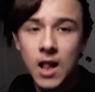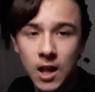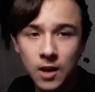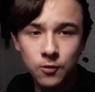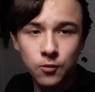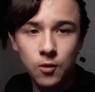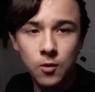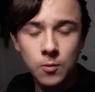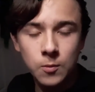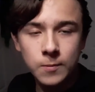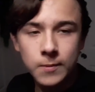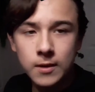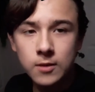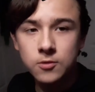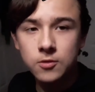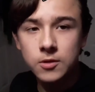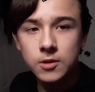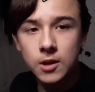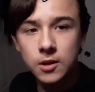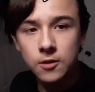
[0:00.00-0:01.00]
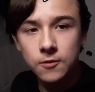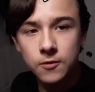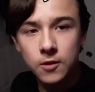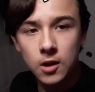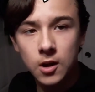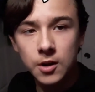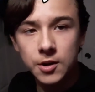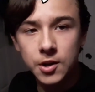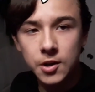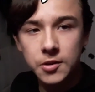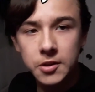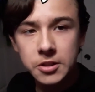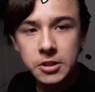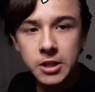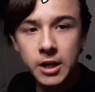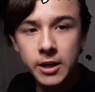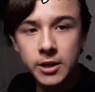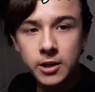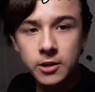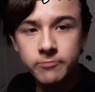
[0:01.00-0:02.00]
Uh, welcome back to another vlog on the
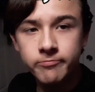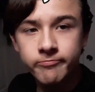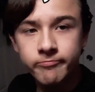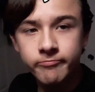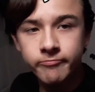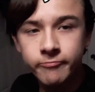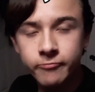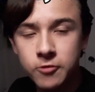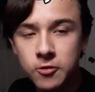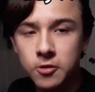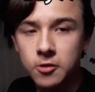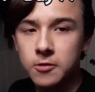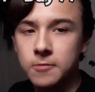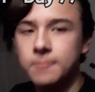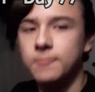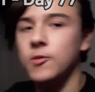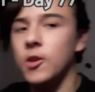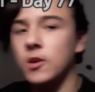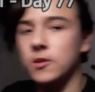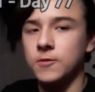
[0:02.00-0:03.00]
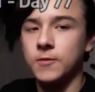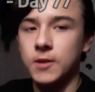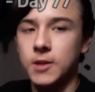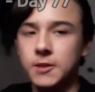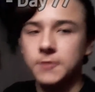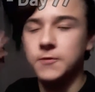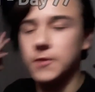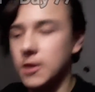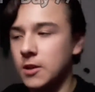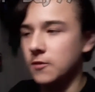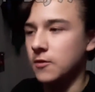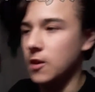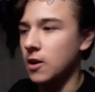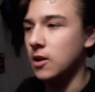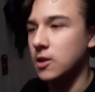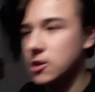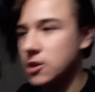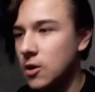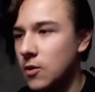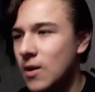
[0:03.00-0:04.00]
channel, or Las Vegas video
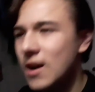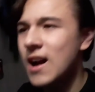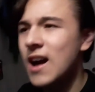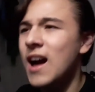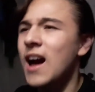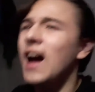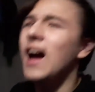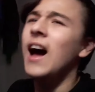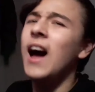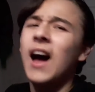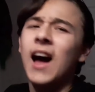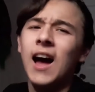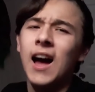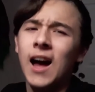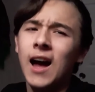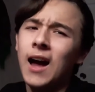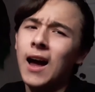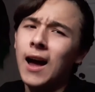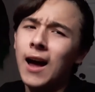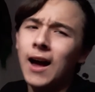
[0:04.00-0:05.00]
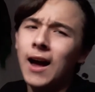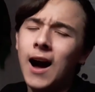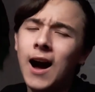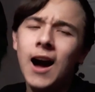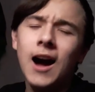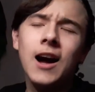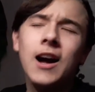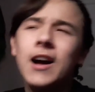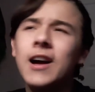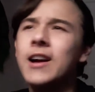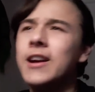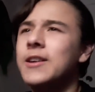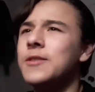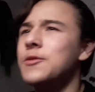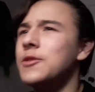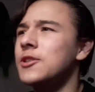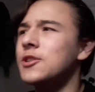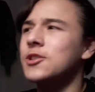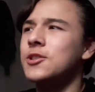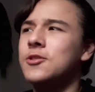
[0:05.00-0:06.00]
vlog. So,
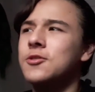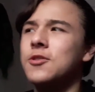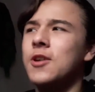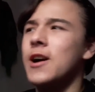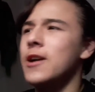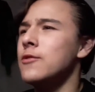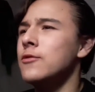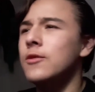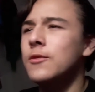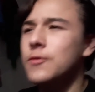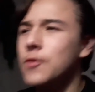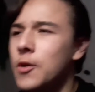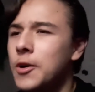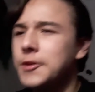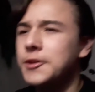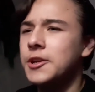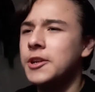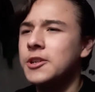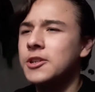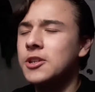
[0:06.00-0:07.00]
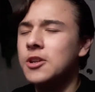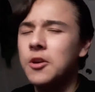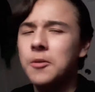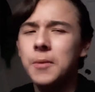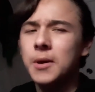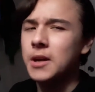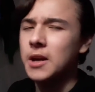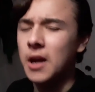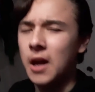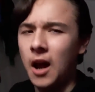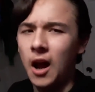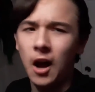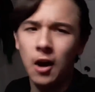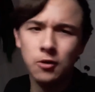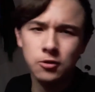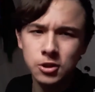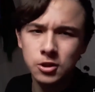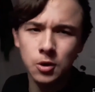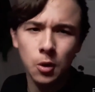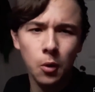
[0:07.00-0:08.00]
I was trying to avoid this, you know, make a
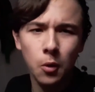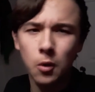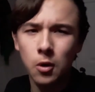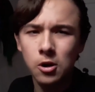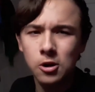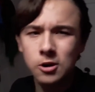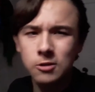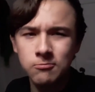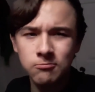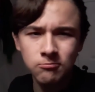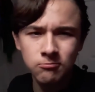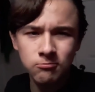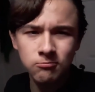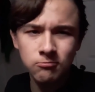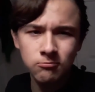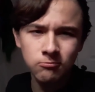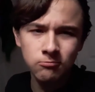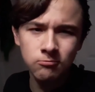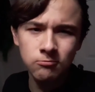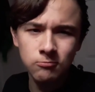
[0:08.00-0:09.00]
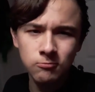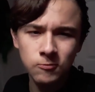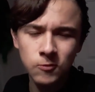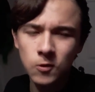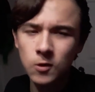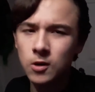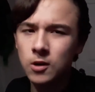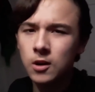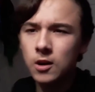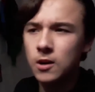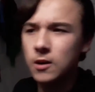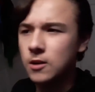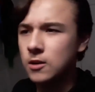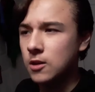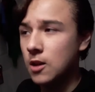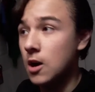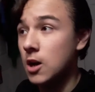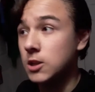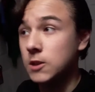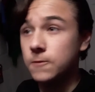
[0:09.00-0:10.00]
house tour for a
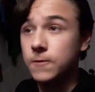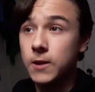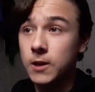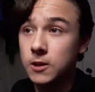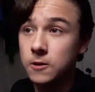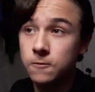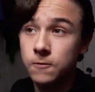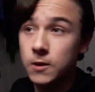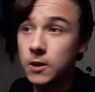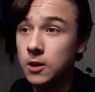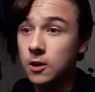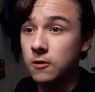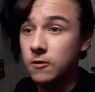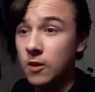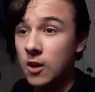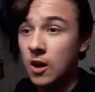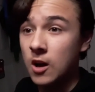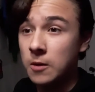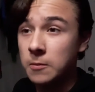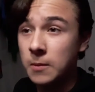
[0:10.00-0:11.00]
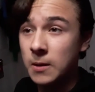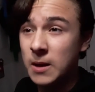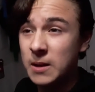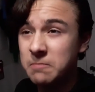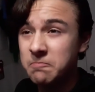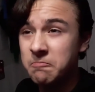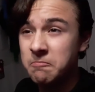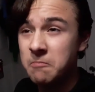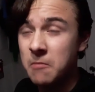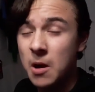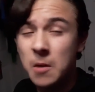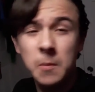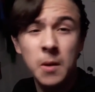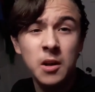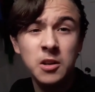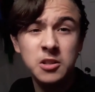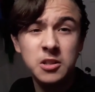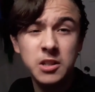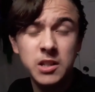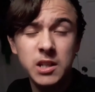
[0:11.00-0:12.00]
Las Vegas video vlog, but I'm
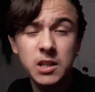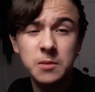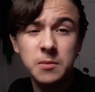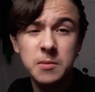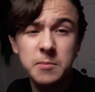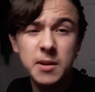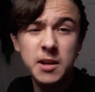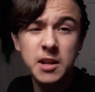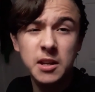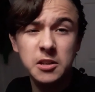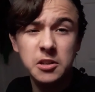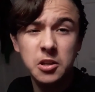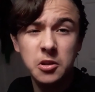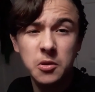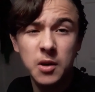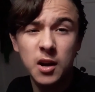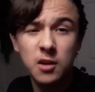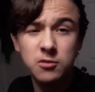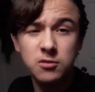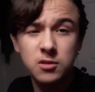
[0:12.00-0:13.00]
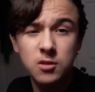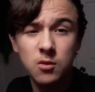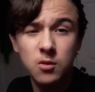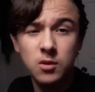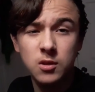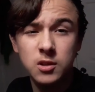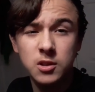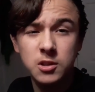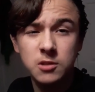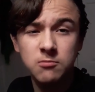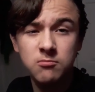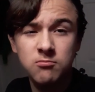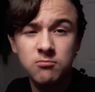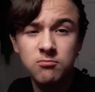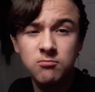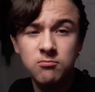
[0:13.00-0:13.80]
honestly going to be making two house tours.